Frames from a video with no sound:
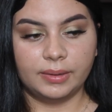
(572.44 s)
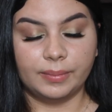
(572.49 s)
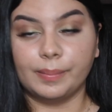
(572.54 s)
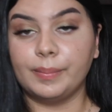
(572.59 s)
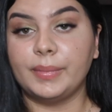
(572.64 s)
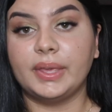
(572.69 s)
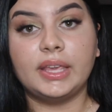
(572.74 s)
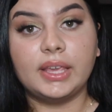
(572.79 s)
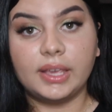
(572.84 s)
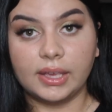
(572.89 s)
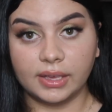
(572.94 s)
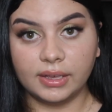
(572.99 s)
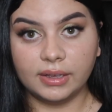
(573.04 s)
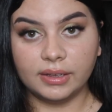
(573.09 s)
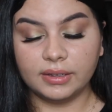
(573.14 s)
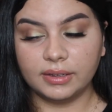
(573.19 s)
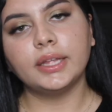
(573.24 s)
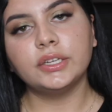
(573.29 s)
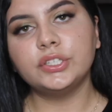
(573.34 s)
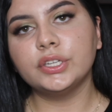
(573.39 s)
me.
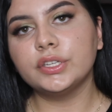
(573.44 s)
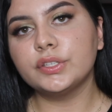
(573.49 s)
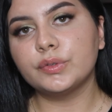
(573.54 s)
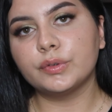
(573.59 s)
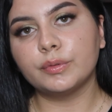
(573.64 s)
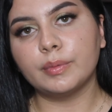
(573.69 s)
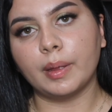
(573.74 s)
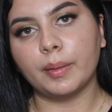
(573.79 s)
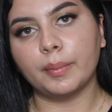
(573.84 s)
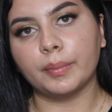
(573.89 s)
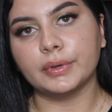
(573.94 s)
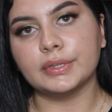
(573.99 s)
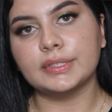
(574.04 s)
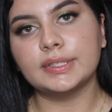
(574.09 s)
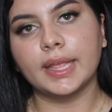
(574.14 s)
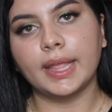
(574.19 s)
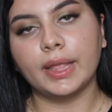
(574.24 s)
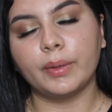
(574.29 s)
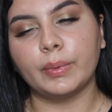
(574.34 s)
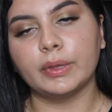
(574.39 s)
And just remember,
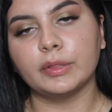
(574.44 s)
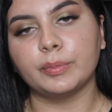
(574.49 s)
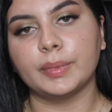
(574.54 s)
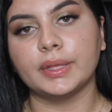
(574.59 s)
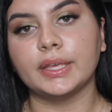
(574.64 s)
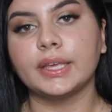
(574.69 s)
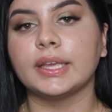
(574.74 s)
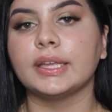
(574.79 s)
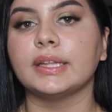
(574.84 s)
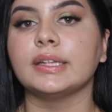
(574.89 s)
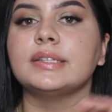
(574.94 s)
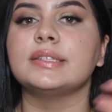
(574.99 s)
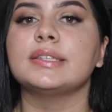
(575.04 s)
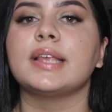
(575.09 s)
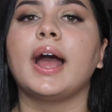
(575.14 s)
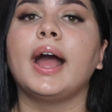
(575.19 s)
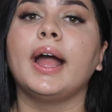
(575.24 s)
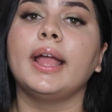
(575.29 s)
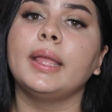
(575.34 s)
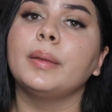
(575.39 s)
say it with me, kids.
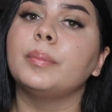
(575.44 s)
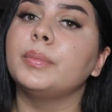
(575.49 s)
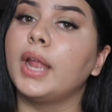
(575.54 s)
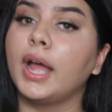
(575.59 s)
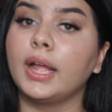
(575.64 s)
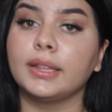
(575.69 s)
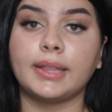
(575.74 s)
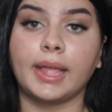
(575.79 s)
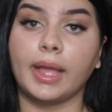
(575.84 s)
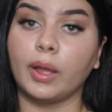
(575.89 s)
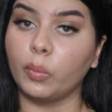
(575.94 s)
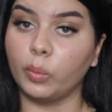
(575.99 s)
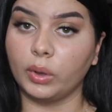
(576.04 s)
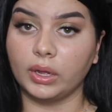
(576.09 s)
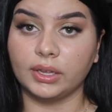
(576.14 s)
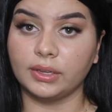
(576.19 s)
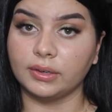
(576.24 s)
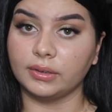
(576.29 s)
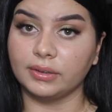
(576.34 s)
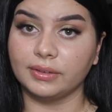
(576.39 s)
I am not that
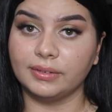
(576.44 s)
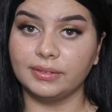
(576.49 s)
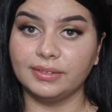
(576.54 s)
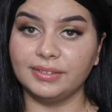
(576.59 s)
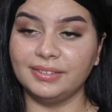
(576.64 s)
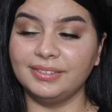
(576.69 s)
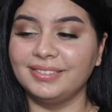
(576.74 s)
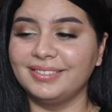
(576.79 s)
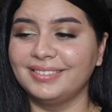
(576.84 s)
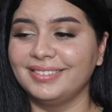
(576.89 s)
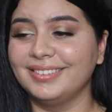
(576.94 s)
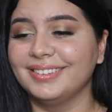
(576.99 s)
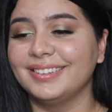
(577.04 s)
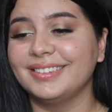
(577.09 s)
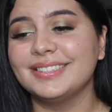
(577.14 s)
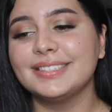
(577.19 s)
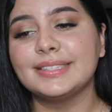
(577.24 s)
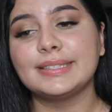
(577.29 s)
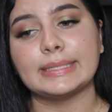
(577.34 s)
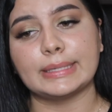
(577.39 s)
one.
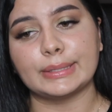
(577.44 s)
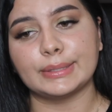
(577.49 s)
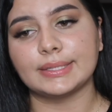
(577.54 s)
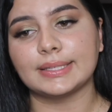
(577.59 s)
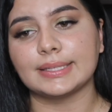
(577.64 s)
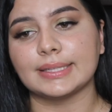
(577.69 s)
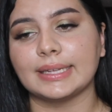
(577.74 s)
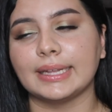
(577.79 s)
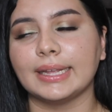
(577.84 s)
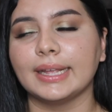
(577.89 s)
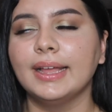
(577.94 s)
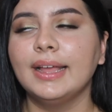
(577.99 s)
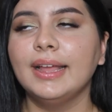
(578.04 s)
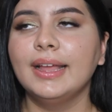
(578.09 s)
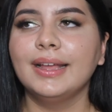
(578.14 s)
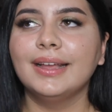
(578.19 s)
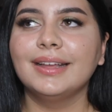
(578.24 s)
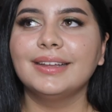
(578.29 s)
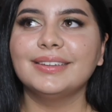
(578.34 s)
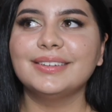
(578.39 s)
Seriously.
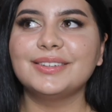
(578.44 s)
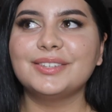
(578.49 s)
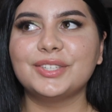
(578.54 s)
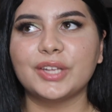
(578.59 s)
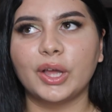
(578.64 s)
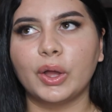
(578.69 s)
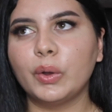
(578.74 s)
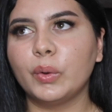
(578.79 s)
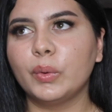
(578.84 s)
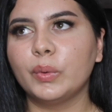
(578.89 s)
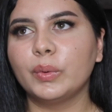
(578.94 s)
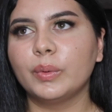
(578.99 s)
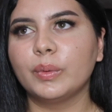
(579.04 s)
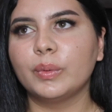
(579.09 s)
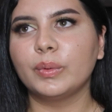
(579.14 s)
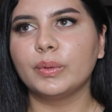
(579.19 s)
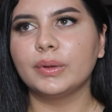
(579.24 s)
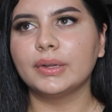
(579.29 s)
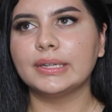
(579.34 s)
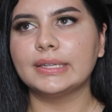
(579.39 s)

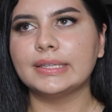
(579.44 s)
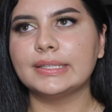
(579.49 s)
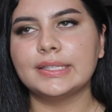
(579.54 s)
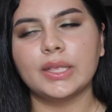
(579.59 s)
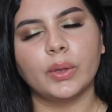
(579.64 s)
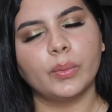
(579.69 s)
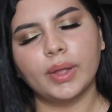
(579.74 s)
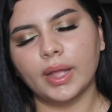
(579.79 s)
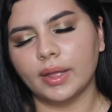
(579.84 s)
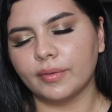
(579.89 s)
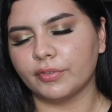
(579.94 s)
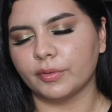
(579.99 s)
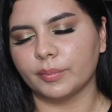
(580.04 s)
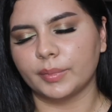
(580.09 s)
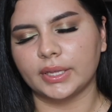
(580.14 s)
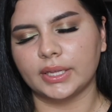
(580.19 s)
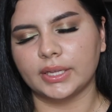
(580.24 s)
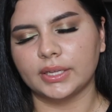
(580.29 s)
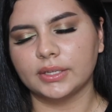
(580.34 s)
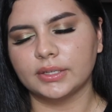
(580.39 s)
Don't Don't come for
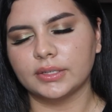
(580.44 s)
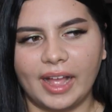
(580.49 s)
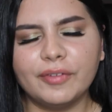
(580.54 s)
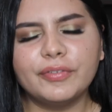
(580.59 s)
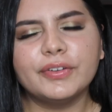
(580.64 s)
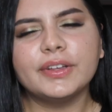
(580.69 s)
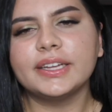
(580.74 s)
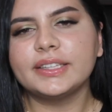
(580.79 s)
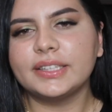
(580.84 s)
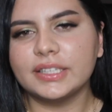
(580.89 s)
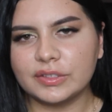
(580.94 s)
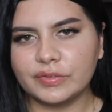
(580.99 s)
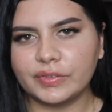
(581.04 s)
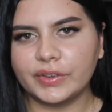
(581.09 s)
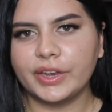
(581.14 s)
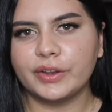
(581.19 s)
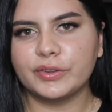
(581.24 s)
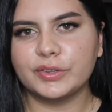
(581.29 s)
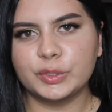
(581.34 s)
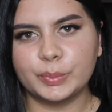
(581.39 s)
me. I feel like this
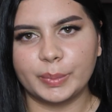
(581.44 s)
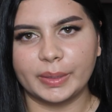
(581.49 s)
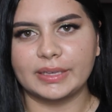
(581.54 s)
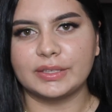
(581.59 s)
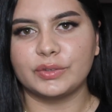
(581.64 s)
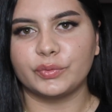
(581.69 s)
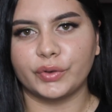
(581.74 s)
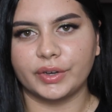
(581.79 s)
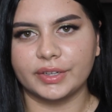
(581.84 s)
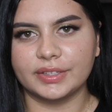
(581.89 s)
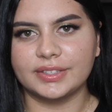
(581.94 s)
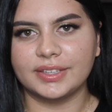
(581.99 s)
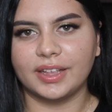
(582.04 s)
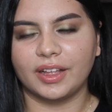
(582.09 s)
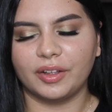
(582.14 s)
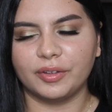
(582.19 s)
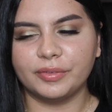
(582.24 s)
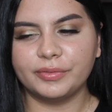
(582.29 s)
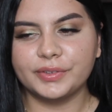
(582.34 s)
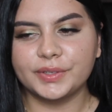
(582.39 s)
video speaks for
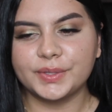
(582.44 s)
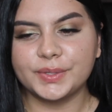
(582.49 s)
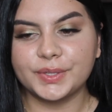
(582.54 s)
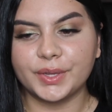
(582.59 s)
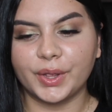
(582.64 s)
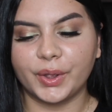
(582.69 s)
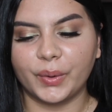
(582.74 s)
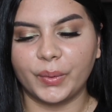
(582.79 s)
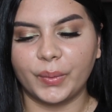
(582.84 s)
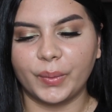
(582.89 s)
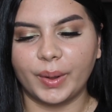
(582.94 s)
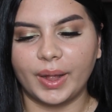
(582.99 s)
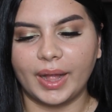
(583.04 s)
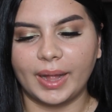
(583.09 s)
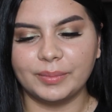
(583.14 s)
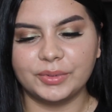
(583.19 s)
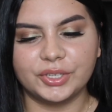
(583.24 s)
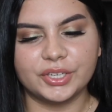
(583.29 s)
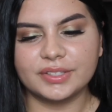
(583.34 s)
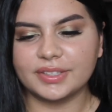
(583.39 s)
itself, so
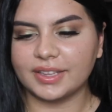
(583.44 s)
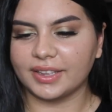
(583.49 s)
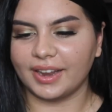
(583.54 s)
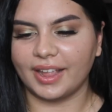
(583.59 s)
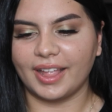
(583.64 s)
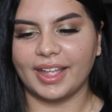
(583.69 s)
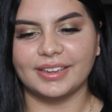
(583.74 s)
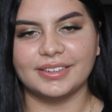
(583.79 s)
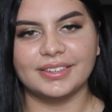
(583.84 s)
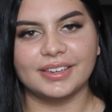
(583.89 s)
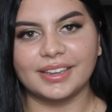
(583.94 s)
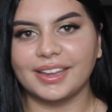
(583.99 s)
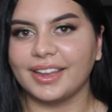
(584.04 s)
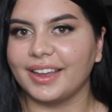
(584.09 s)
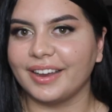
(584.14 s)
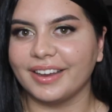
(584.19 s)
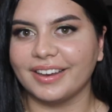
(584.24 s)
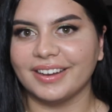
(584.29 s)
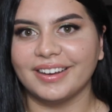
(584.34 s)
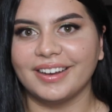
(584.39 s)
I'm just gonna end it
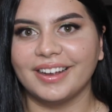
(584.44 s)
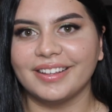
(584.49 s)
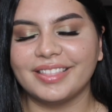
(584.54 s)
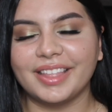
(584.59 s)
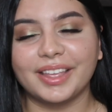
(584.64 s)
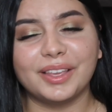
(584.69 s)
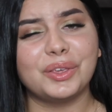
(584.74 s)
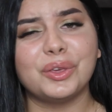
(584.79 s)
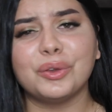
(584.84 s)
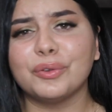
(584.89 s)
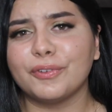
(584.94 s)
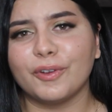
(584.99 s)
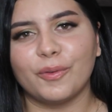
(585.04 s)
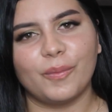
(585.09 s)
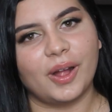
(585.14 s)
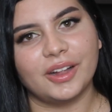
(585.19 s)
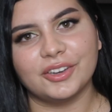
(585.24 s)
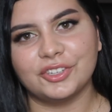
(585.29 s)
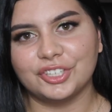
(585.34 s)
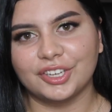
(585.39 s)
here. Thank you for
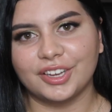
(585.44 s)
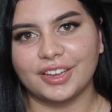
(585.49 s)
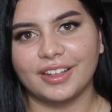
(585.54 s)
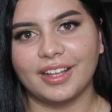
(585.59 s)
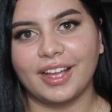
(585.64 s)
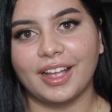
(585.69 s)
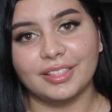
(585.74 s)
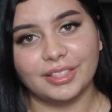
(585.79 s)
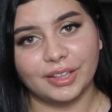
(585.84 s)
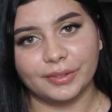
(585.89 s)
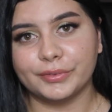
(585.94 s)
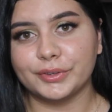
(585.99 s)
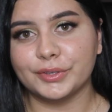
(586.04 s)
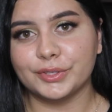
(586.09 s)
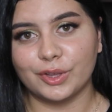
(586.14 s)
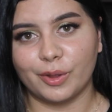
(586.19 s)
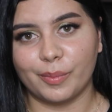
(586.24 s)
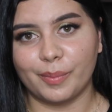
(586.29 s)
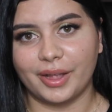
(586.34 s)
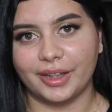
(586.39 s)
watching. I love you
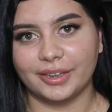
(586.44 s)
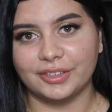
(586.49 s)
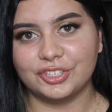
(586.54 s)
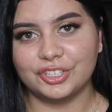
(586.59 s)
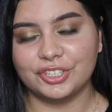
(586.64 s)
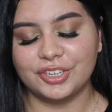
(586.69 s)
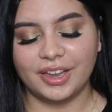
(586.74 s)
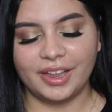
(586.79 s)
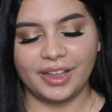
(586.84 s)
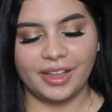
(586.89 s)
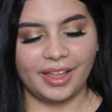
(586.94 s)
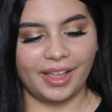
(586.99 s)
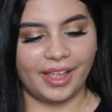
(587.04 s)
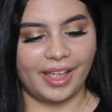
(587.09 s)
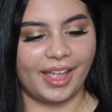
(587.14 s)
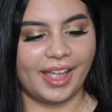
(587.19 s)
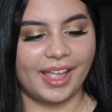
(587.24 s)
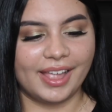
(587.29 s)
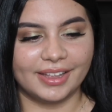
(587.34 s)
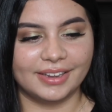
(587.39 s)
so much,
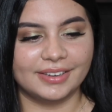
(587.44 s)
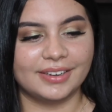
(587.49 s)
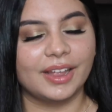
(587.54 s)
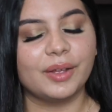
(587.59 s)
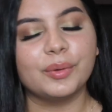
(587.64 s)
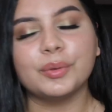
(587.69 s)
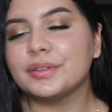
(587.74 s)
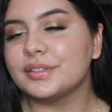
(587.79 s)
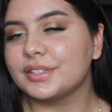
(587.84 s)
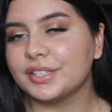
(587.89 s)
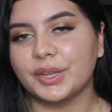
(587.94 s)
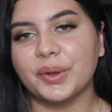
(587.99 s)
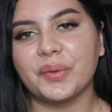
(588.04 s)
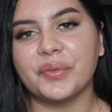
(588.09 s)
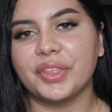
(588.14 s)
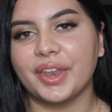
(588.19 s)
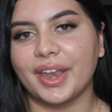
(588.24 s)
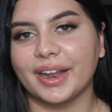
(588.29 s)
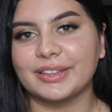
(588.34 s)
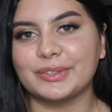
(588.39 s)
and I will see you
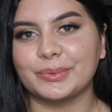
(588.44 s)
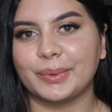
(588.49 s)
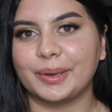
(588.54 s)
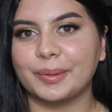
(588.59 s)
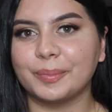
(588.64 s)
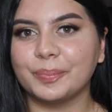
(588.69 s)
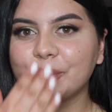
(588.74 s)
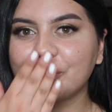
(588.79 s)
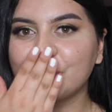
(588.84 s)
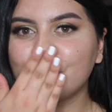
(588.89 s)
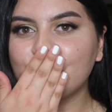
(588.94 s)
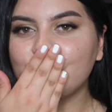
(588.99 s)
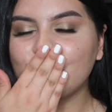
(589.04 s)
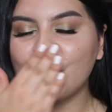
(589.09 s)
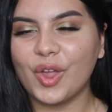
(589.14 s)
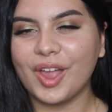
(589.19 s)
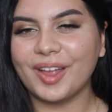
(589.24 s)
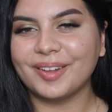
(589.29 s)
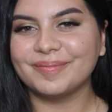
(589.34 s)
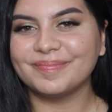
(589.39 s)
in the next one.
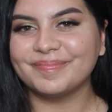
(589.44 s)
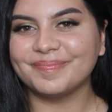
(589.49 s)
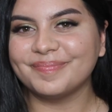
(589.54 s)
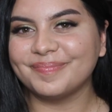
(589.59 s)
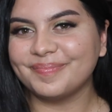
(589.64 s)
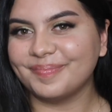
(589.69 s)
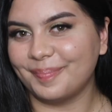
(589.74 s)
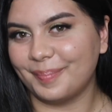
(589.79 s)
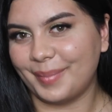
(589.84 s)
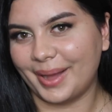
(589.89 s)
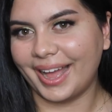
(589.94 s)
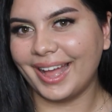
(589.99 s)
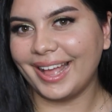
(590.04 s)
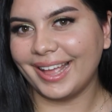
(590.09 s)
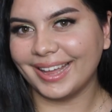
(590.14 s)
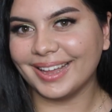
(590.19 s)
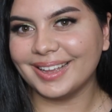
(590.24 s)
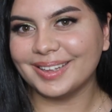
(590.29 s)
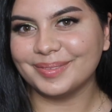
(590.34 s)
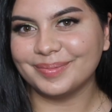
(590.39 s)

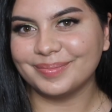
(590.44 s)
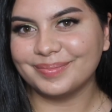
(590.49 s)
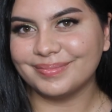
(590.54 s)
Bye.